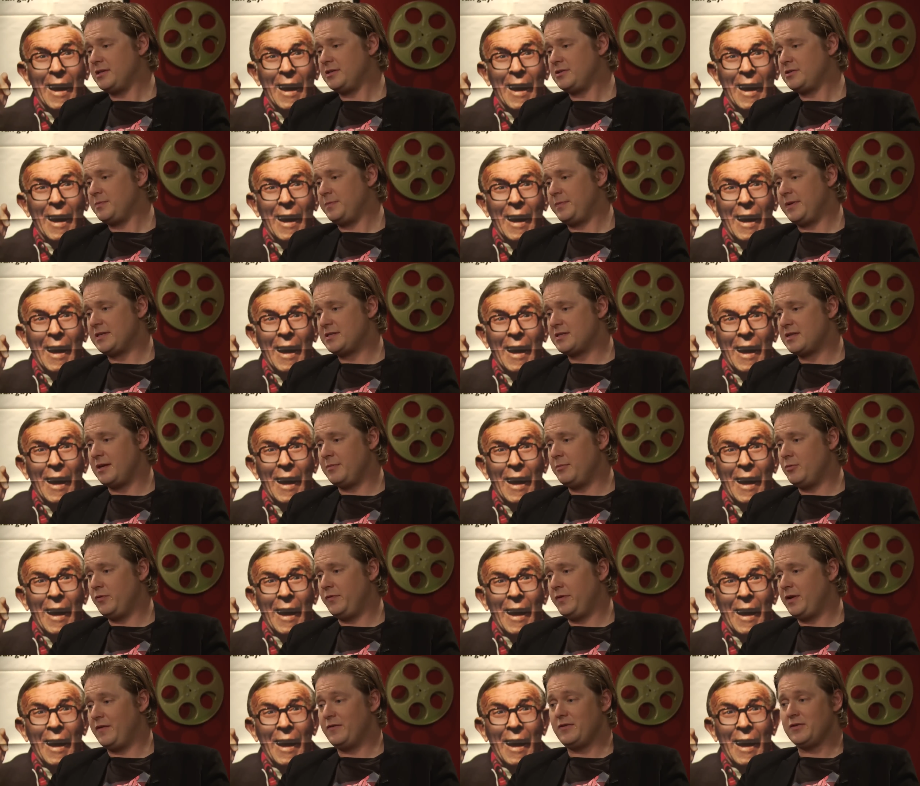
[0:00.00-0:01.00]
Speaker 1: It's the best
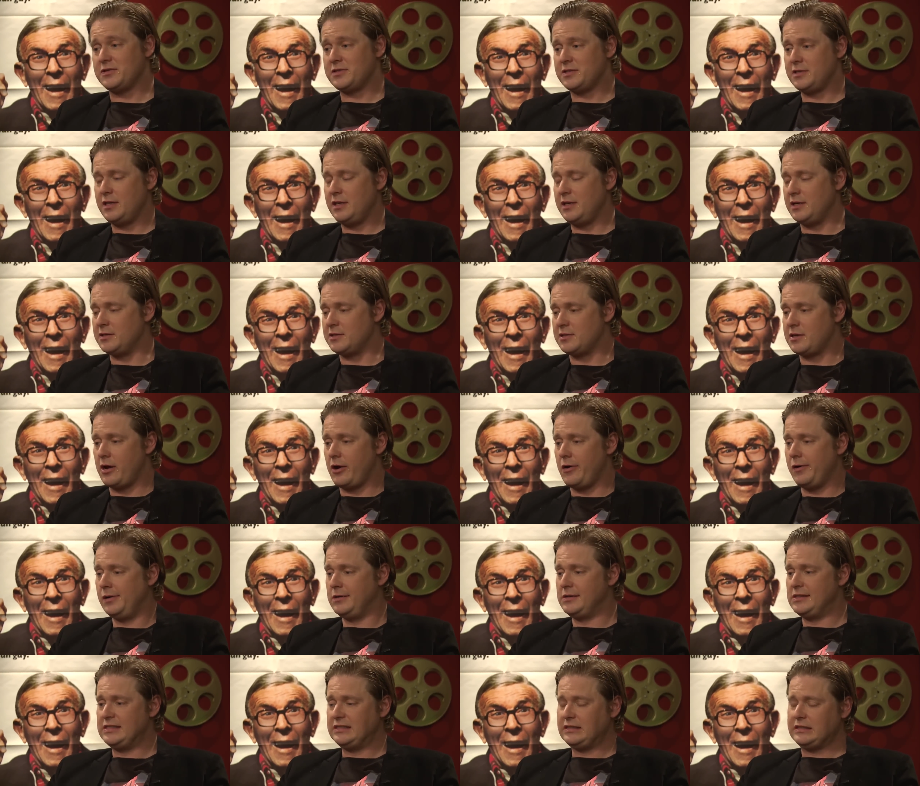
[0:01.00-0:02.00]
movie I've ever seen." So,
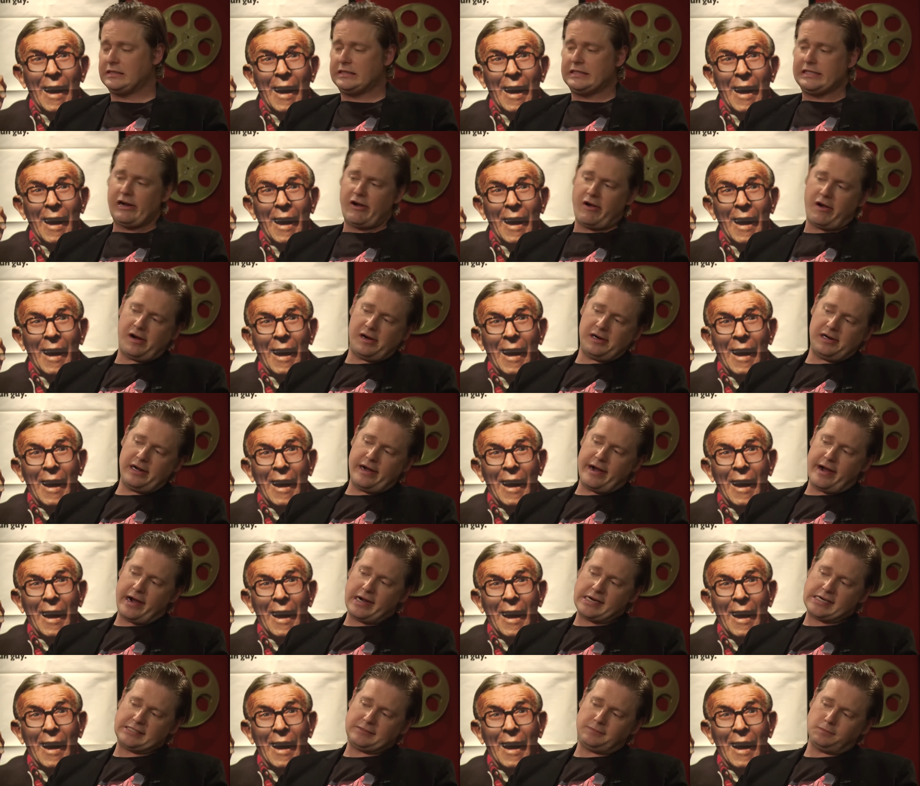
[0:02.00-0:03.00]

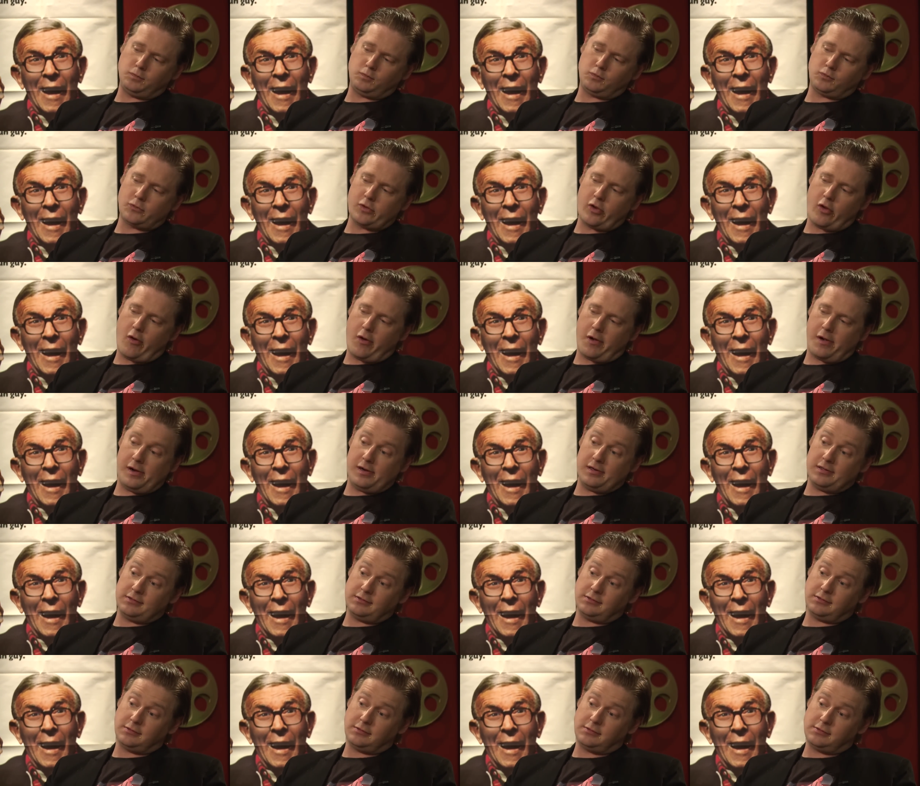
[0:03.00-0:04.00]

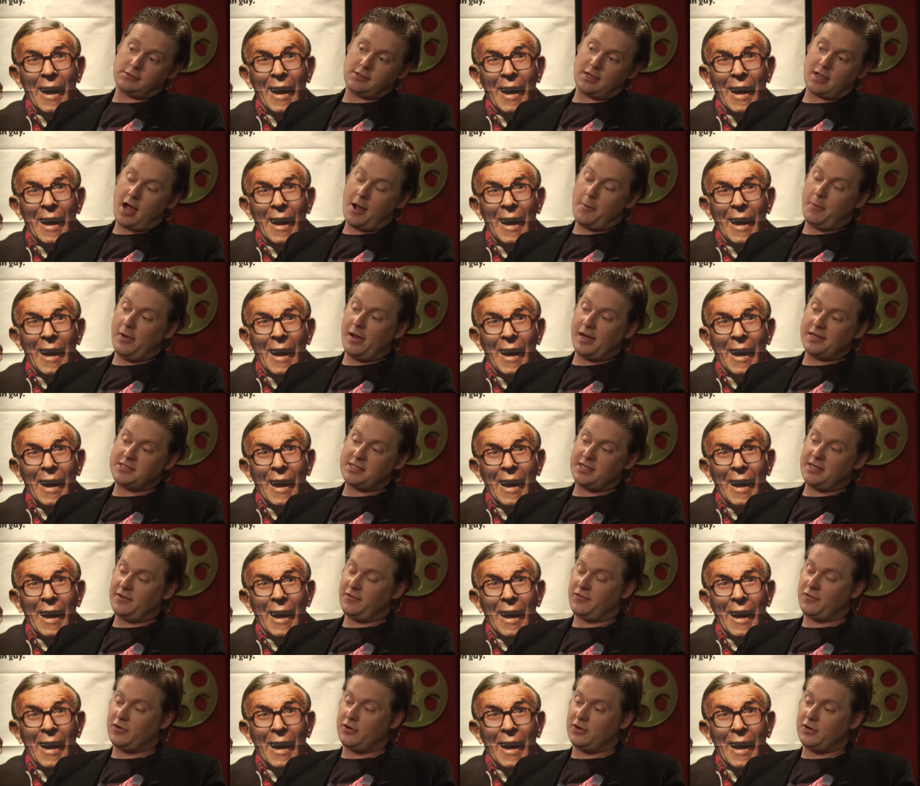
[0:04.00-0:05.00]
God bless
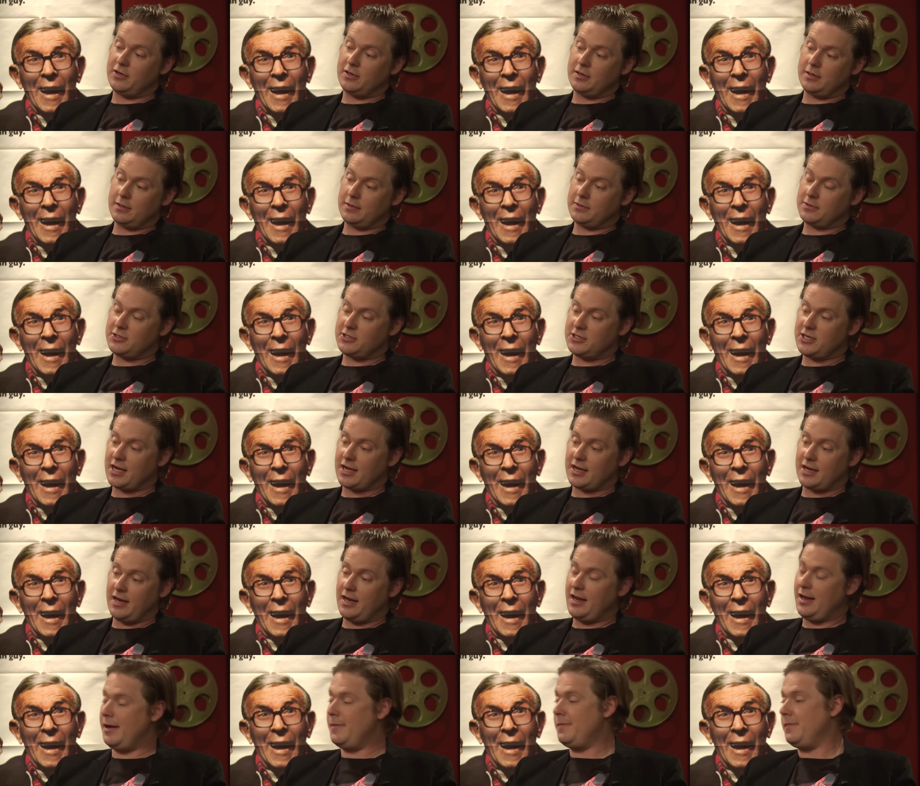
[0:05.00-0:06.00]
you for
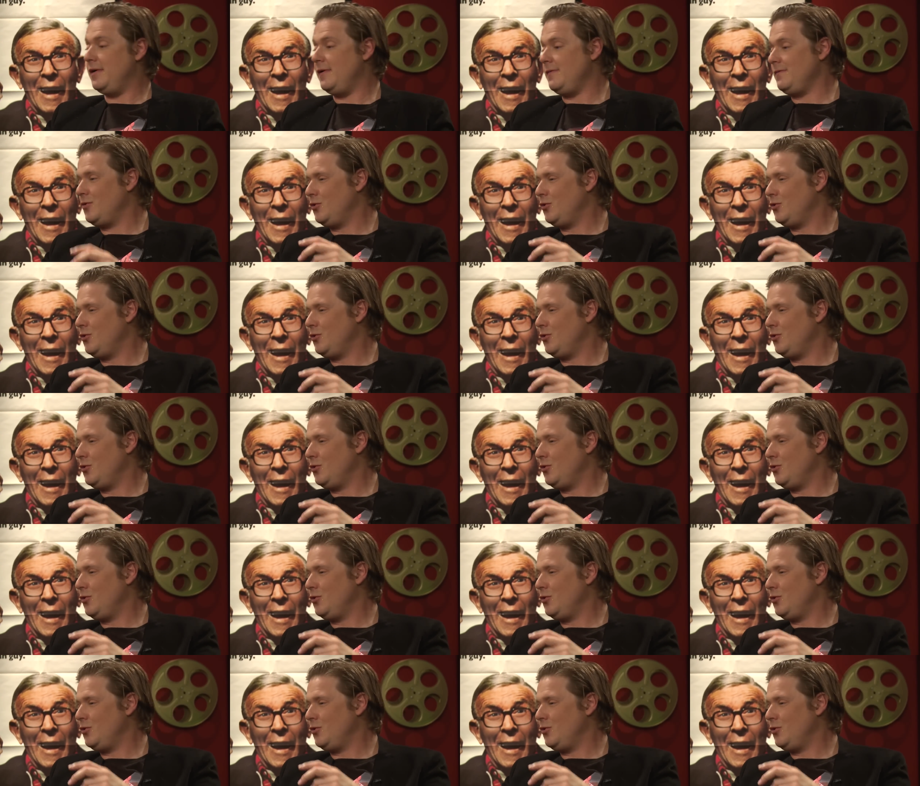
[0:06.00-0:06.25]
checking in. But